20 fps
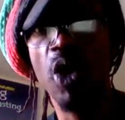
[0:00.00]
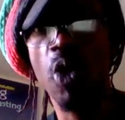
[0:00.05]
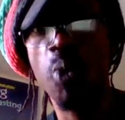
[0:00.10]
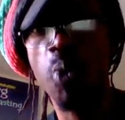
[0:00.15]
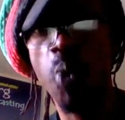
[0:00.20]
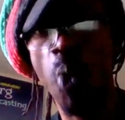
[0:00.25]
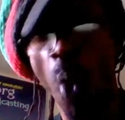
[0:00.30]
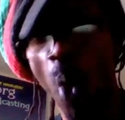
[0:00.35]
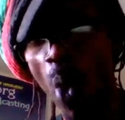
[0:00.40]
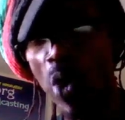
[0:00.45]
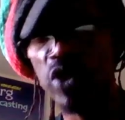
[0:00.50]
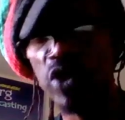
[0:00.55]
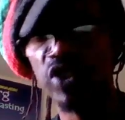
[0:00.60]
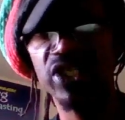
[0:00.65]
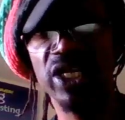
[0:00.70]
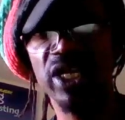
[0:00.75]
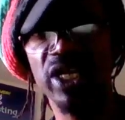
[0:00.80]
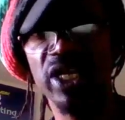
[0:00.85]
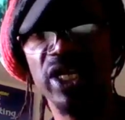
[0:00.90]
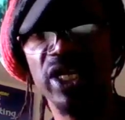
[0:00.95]

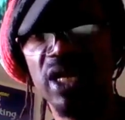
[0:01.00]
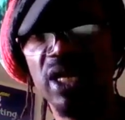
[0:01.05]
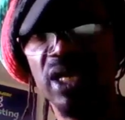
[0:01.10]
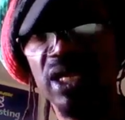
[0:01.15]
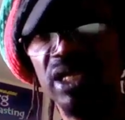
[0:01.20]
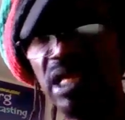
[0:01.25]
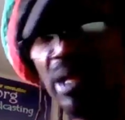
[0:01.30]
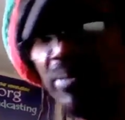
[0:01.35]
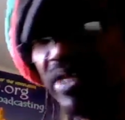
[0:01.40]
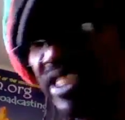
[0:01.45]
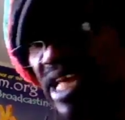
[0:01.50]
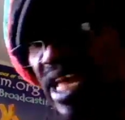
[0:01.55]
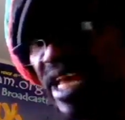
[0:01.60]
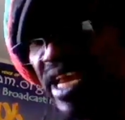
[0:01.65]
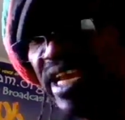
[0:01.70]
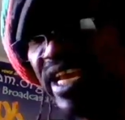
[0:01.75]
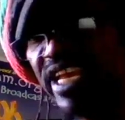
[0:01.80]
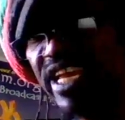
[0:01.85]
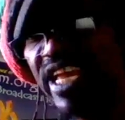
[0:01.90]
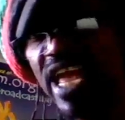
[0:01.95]
awards. Let me say
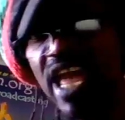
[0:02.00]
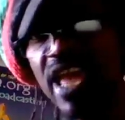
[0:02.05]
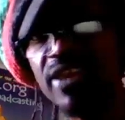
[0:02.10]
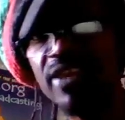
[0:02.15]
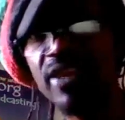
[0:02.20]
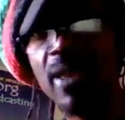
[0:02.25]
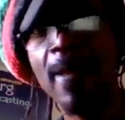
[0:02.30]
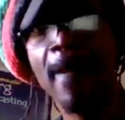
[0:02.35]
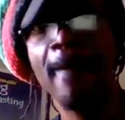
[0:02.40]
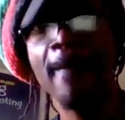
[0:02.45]
that again.